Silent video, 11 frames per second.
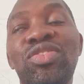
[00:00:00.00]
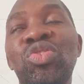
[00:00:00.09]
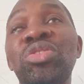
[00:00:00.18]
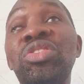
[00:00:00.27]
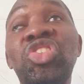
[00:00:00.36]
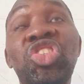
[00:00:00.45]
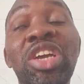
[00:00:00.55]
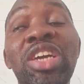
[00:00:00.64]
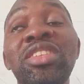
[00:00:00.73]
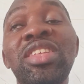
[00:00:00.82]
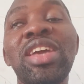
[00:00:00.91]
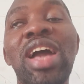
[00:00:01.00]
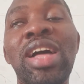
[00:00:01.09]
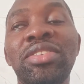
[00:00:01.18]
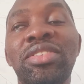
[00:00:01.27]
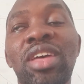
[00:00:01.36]
not. Shade the
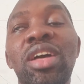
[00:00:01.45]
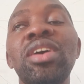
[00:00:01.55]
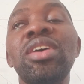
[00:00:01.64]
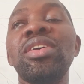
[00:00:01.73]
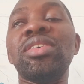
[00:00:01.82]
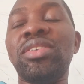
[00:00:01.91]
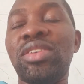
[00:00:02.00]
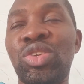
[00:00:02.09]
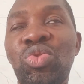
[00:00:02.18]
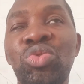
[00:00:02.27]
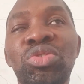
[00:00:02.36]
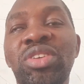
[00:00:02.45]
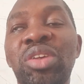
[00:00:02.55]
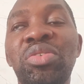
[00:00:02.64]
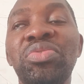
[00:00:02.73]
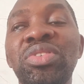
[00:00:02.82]
answer, those
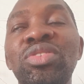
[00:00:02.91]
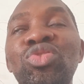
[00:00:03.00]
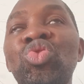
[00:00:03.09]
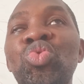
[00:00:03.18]
kind of things.